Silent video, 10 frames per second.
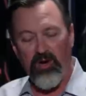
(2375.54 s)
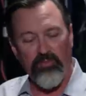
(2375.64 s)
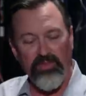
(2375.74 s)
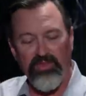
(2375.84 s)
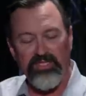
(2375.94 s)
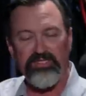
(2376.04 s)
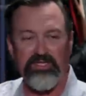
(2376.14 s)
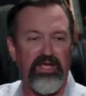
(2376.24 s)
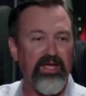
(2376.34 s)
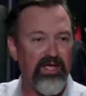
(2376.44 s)
I open this
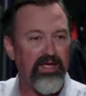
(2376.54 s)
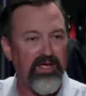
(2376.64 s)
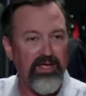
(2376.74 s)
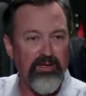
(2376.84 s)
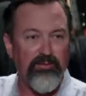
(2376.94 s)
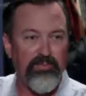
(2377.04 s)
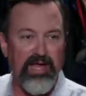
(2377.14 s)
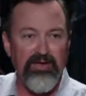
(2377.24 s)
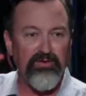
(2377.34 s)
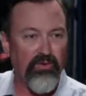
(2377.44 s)

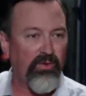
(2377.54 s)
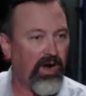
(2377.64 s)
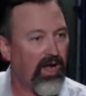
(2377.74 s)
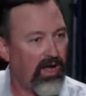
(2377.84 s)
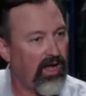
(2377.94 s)
Pandora.